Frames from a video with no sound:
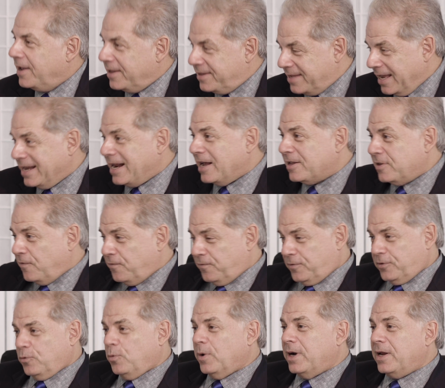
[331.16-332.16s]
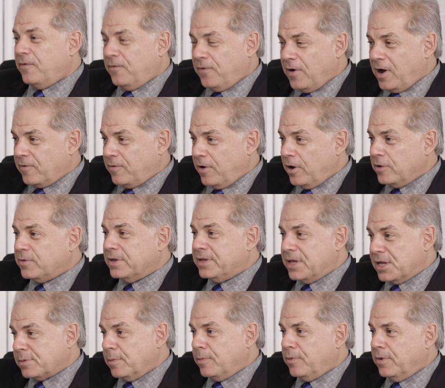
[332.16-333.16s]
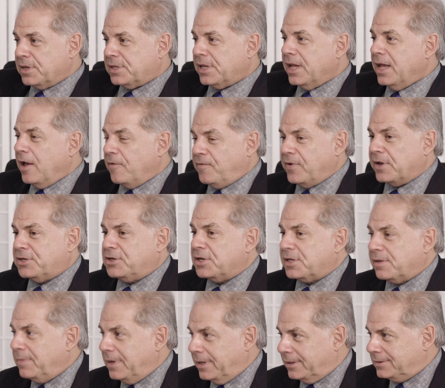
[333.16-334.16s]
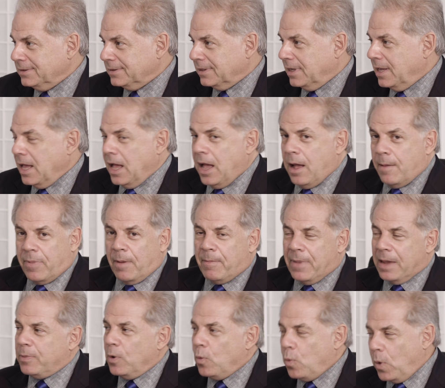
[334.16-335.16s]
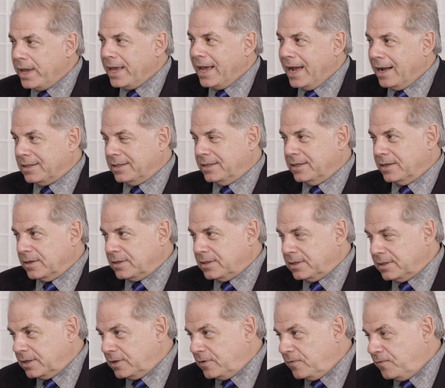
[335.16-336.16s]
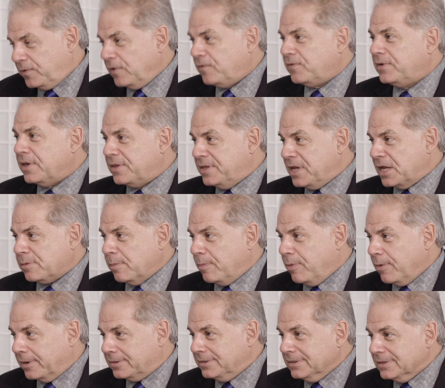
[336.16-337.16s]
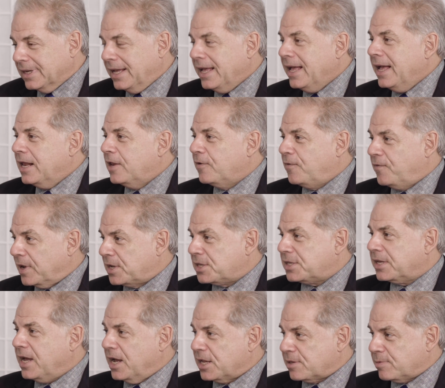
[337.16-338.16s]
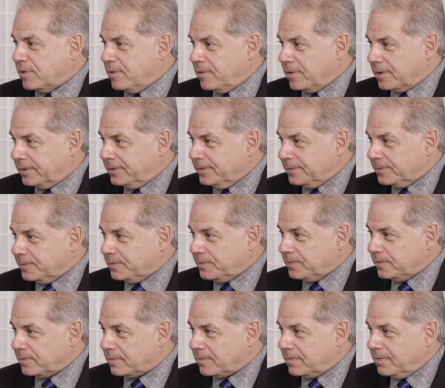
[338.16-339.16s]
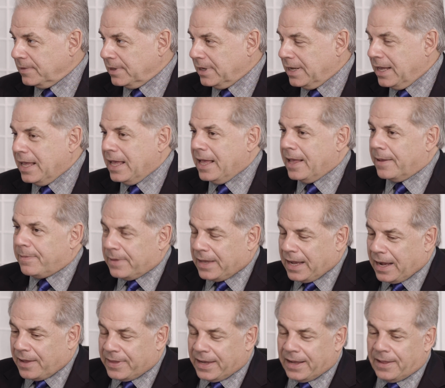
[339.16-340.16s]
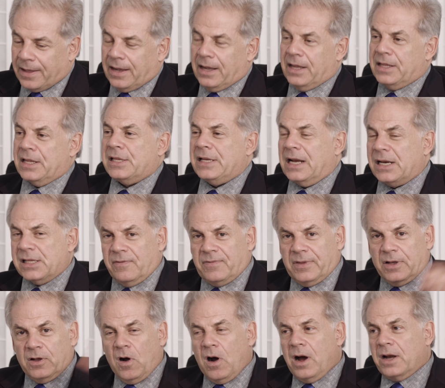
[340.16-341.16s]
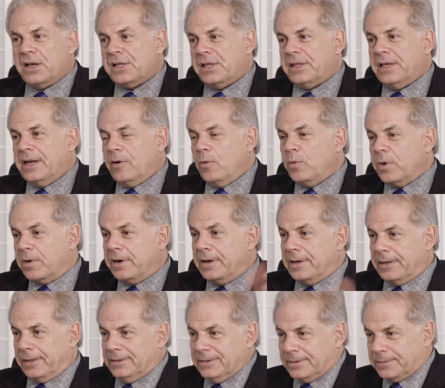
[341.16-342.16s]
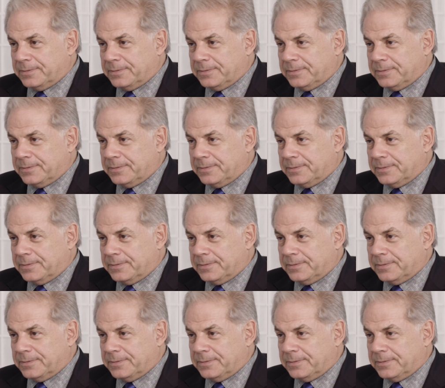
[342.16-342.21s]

take it out to 2,500 decimal points, affects just me. But maybe way out there to the 50th decimal point, it affects the cosmic order. And that it's not as if the God is there and we're here.